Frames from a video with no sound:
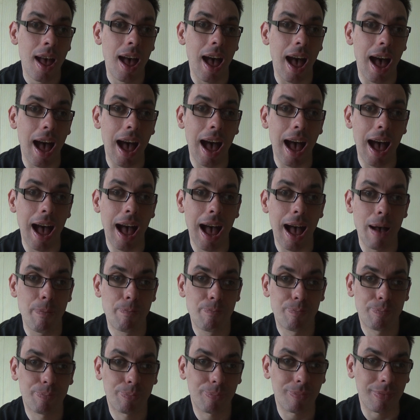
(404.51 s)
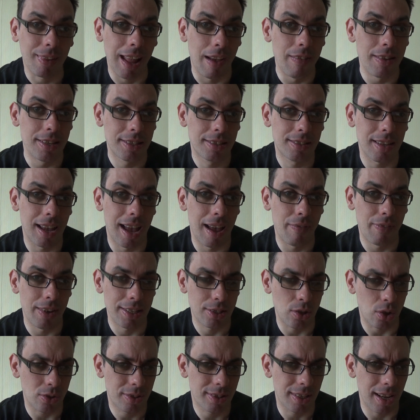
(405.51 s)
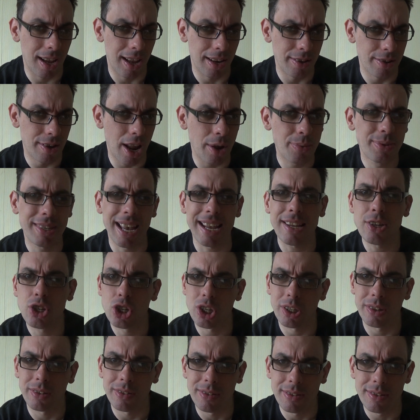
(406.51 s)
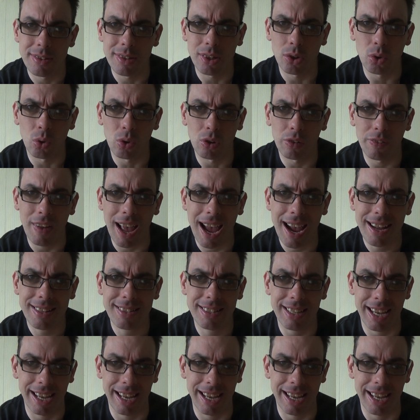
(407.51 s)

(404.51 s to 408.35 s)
There's not notations and all that.